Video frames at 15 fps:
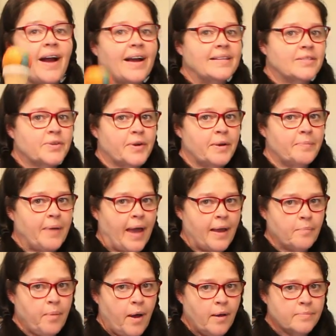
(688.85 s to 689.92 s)
ice cream
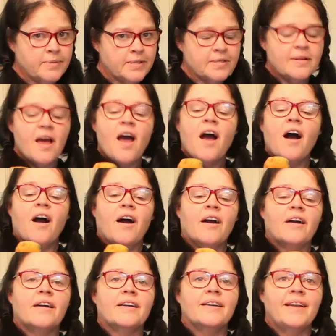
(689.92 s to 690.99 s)
cake pops
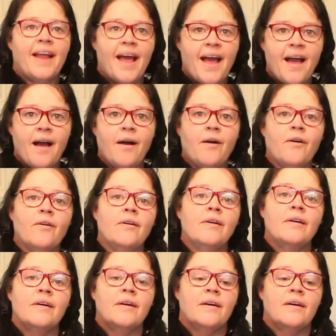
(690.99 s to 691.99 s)
are now